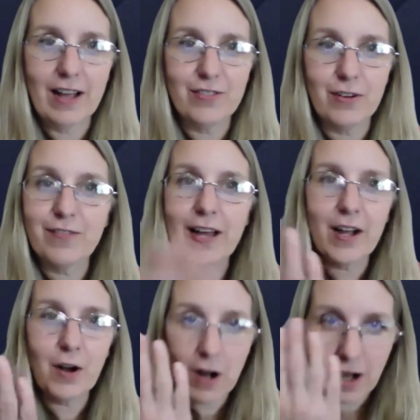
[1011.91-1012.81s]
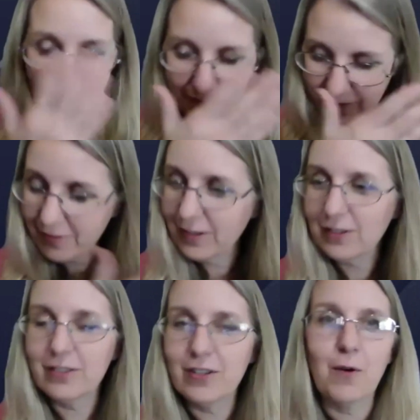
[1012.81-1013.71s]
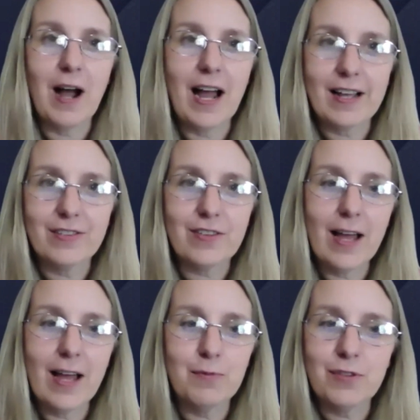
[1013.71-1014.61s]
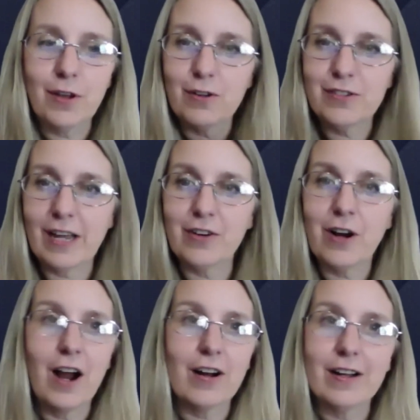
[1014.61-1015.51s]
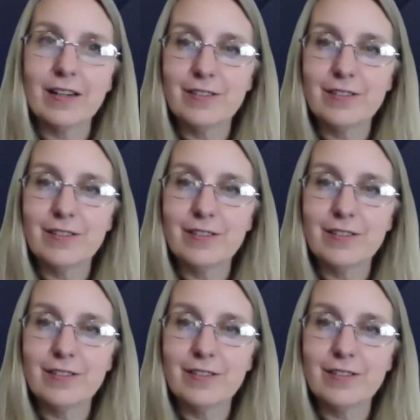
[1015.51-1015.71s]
So if I go off, you'll know why, because I am so tenderhearted.